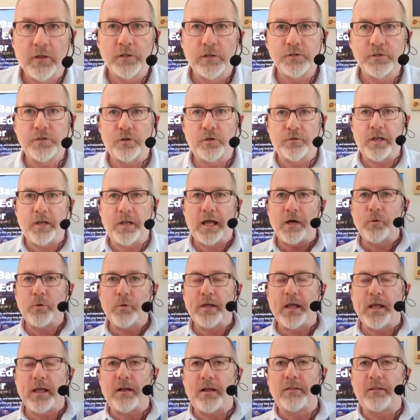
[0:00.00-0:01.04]
So now
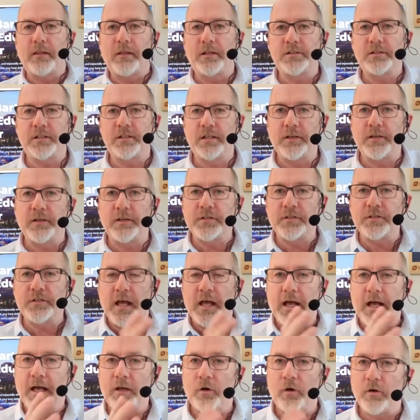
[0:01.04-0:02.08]
we have these thieves
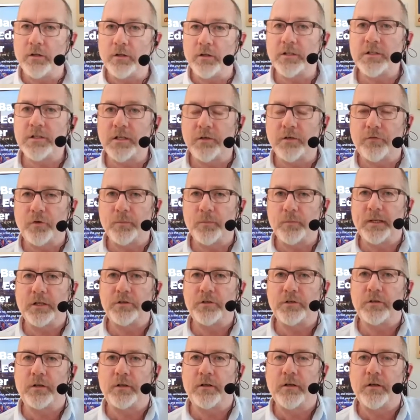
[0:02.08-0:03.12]
had all this
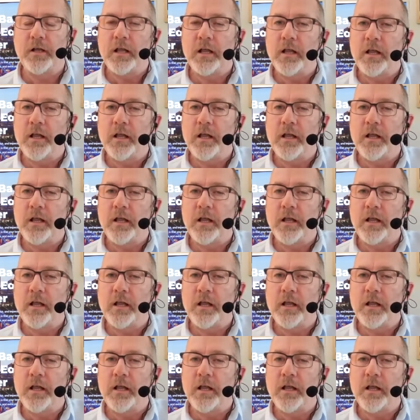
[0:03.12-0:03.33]
information,